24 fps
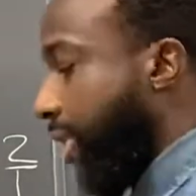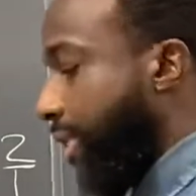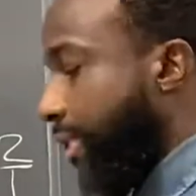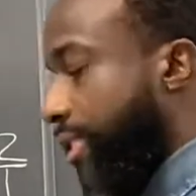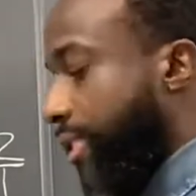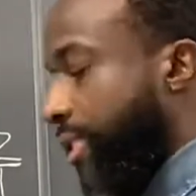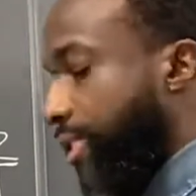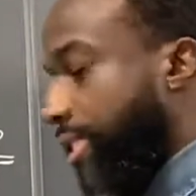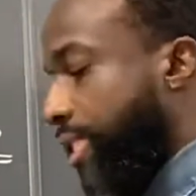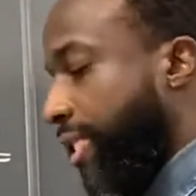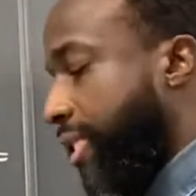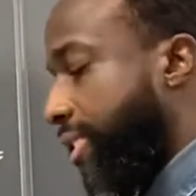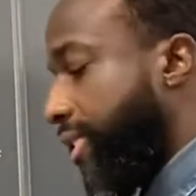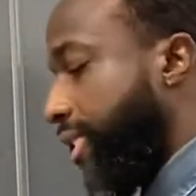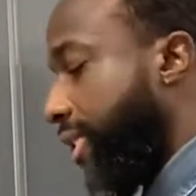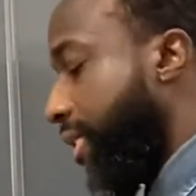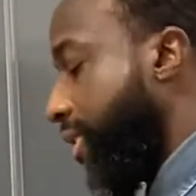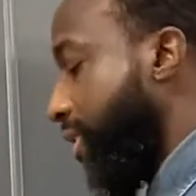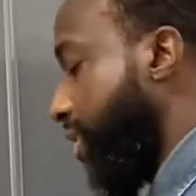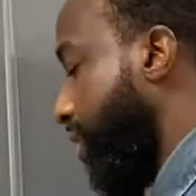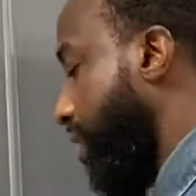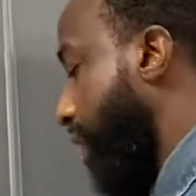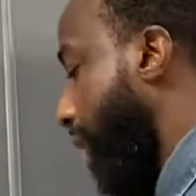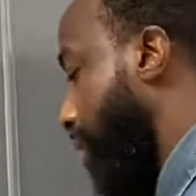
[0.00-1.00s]
at this let's look at
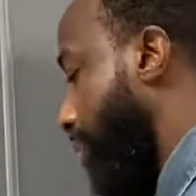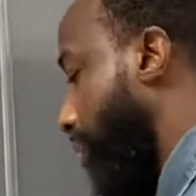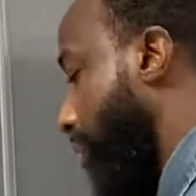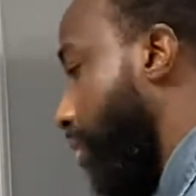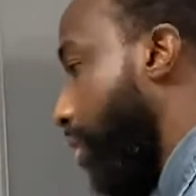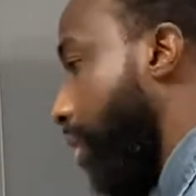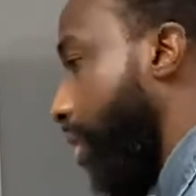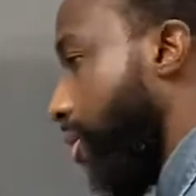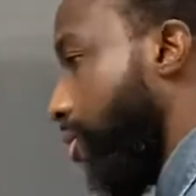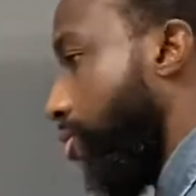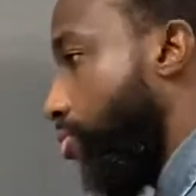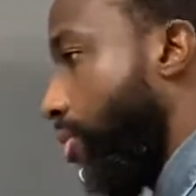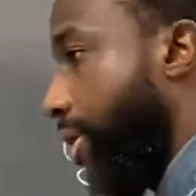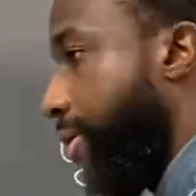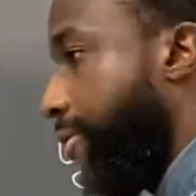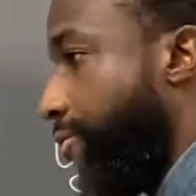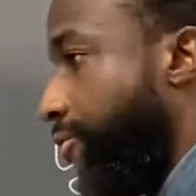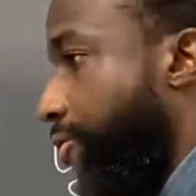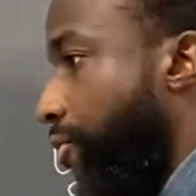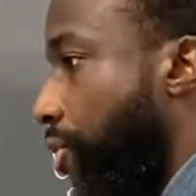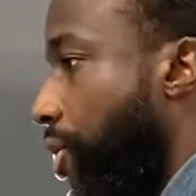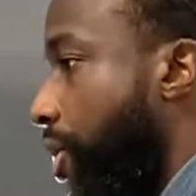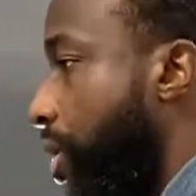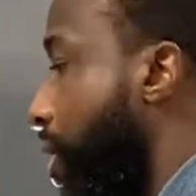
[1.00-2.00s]
this table uh, three and
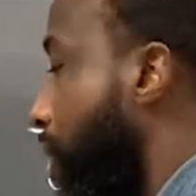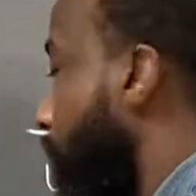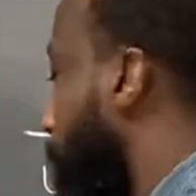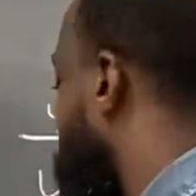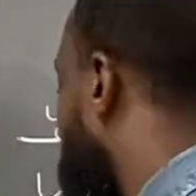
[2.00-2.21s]
four.